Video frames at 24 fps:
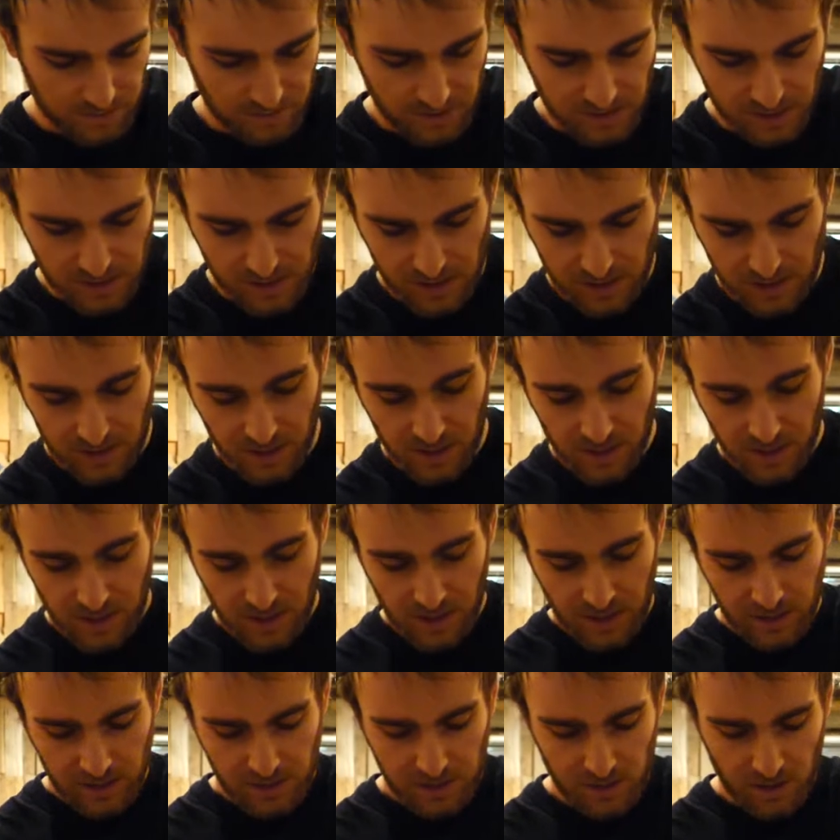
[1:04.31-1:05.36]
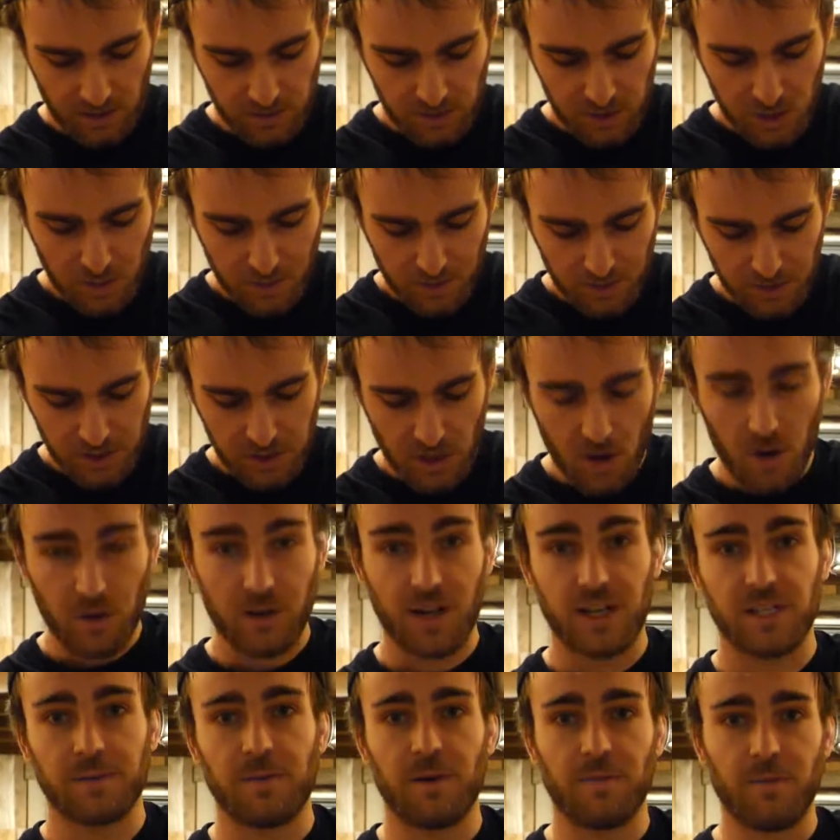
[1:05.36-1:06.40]
ski. So super stoked
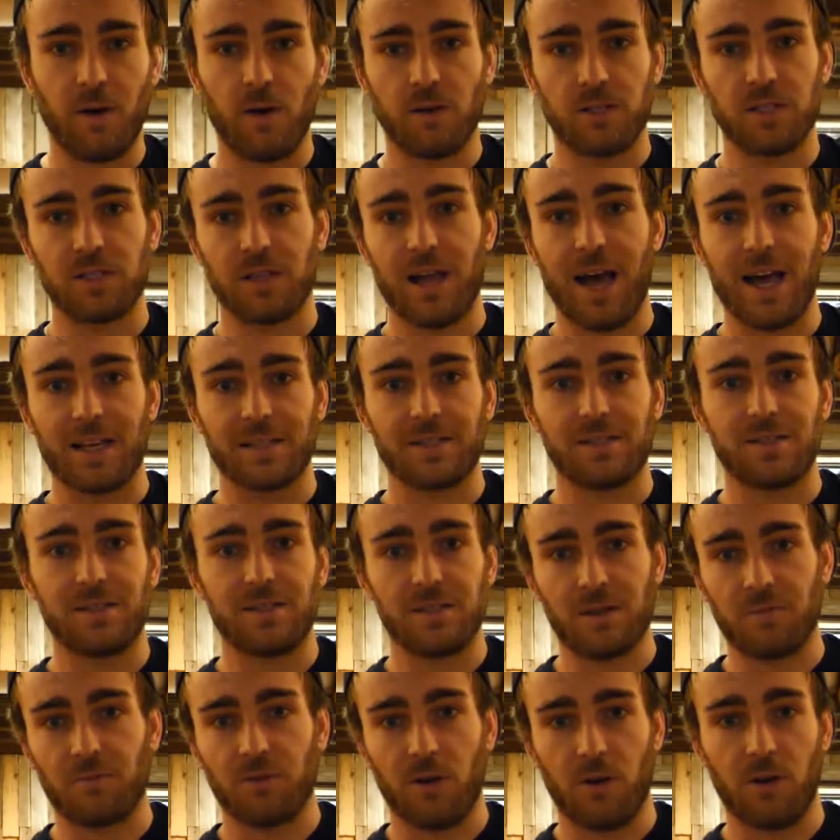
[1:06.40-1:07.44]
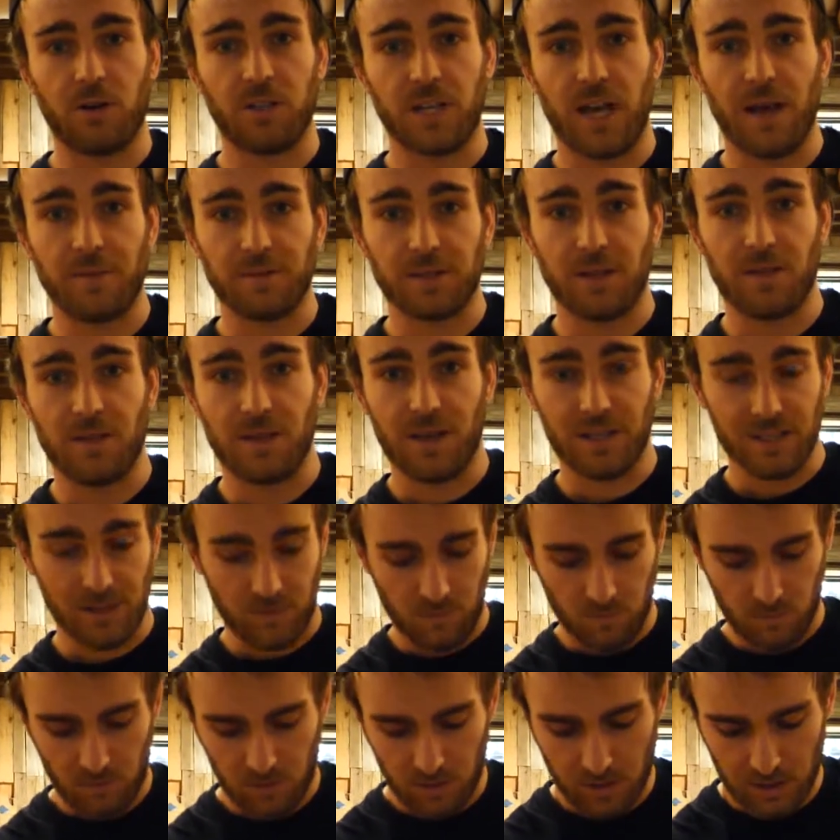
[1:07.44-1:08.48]
I spent most last season on prototypes on this
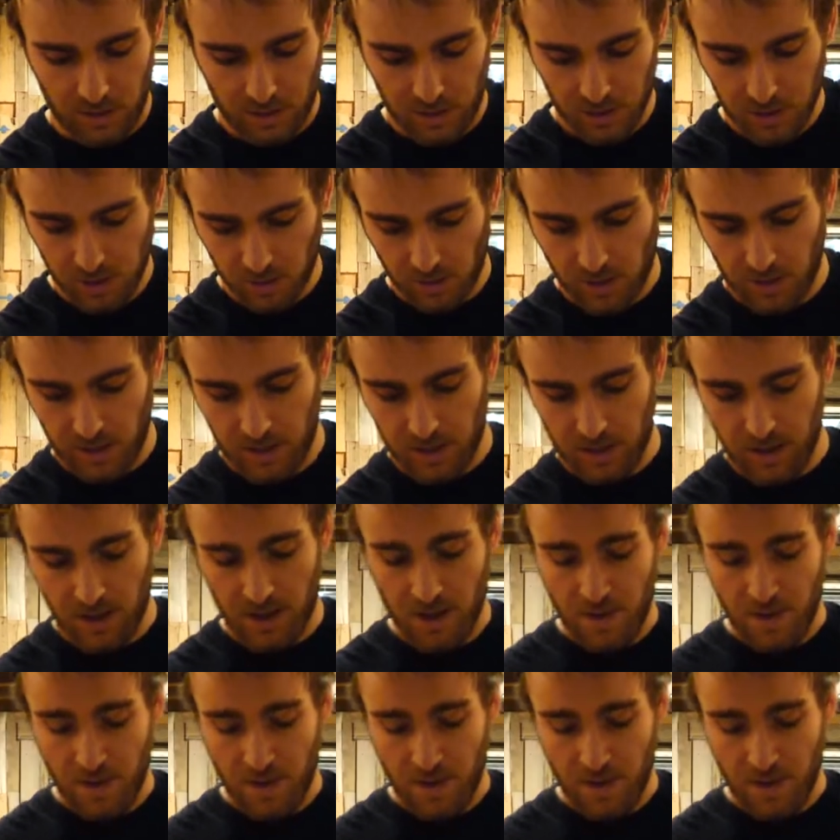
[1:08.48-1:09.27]
and really enjoyed it.